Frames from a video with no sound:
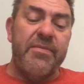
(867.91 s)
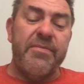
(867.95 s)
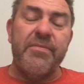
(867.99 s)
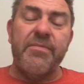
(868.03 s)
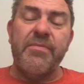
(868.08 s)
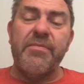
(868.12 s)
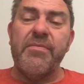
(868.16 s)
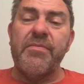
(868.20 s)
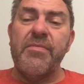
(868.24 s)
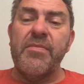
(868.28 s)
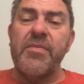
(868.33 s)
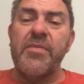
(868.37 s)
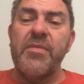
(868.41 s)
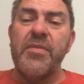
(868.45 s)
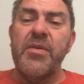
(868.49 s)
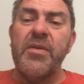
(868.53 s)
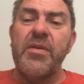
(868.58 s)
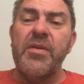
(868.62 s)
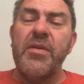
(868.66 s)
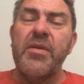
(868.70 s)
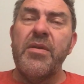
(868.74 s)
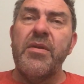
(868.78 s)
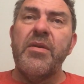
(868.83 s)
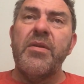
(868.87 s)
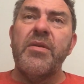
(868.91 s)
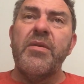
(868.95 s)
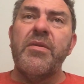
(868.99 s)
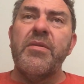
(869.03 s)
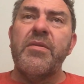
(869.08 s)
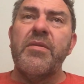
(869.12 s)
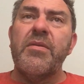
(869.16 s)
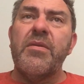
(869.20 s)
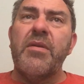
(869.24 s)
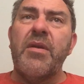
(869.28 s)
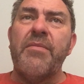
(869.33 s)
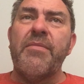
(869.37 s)

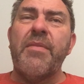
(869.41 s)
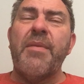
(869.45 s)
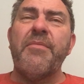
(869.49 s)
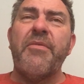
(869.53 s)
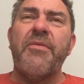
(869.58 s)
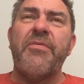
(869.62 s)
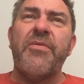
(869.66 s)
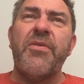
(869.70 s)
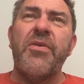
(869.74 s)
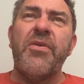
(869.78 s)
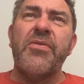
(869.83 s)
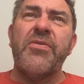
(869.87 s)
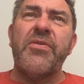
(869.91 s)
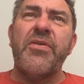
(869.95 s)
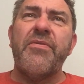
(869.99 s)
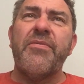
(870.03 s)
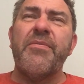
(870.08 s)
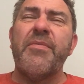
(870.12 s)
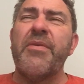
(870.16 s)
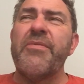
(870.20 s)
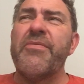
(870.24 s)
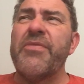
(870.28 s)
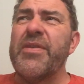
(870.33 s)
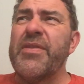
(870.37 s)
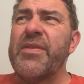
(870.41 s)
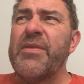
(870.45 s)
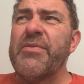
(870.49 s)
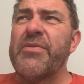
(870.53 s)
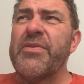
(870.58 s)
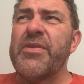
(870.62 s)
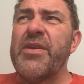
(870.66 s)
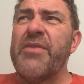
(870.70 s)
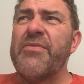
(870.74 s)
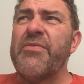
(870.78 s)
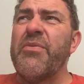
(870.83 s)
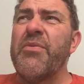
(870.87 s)
I remember 30 of them. I think there was
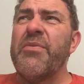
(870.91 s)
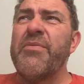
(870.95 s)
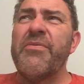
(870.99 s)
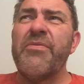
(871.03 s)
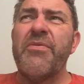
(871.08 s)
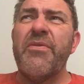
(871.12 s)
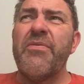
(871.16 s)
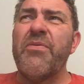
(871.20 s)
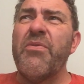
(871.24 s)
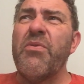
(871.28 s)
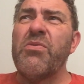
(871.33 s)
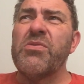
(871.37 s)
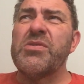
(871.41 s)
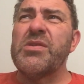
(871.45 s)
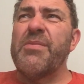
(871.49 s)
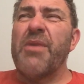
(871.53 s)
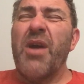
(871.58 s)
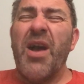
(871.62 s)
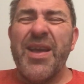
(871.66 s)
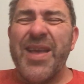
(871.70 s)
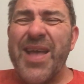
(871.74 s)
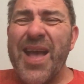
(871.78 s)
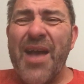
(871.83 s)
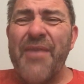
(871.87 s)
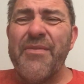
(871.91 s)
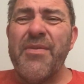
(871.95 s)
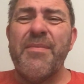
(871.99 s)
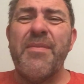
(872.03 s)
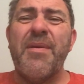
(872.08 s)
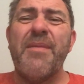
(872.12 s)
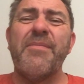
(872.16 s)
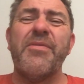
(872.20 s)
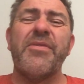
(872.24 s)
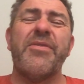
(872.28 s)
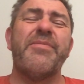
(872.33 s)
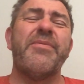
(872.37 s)
another one for 40, but I can't
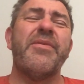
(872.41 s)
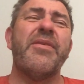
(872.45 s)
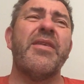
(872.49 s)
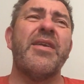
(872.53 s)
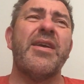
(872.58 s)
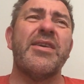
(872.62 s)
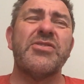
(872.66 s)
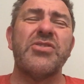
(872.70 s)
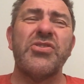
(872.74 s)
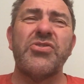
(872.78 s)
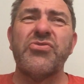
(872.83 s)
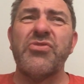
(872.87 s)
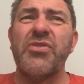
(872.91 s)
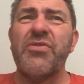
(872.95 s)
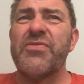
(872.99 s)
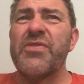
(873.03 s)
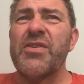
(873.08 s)
remember. That's the truth.